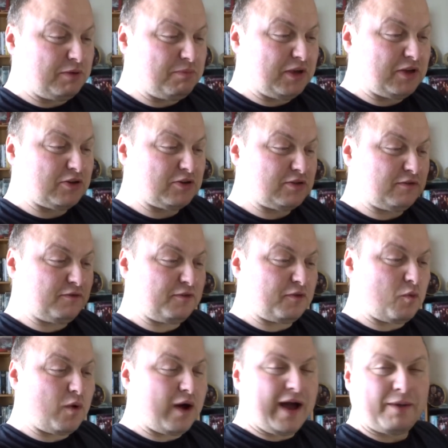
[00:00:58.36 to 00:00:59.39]
because of
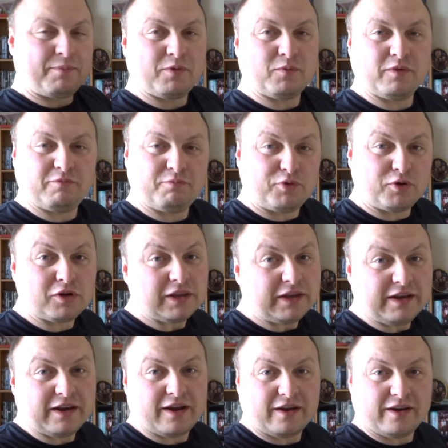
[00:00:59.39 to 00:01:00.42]
what happened with Brooklyn
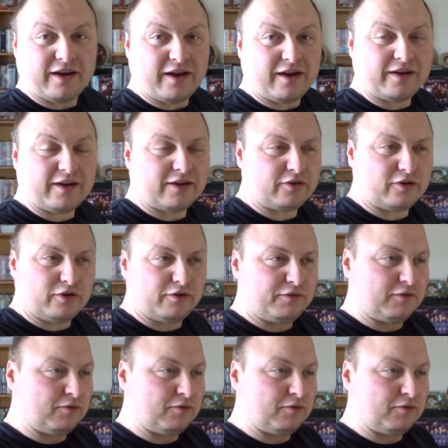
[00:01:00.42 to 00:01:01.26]
Nine-Nine. I don't know if you